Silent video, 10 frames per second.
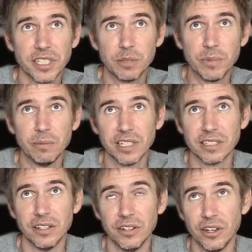SPIM
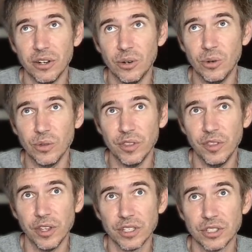doesn't know
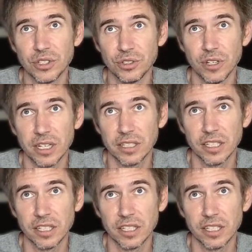the struct,